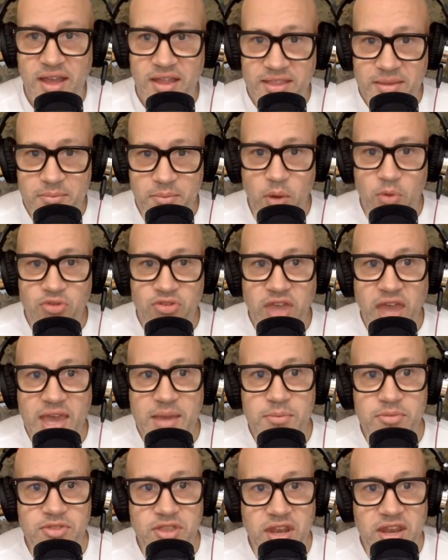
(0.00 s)
I think most
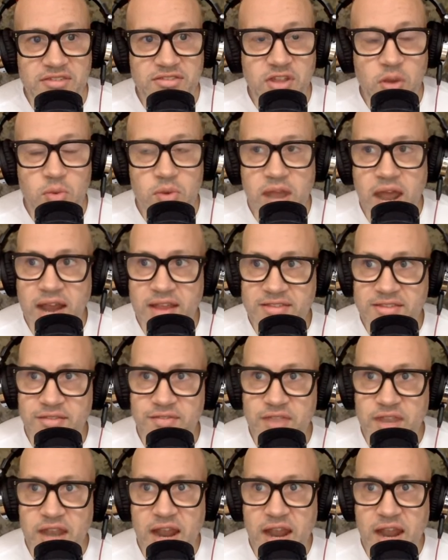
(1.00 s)
games, there is no narrative.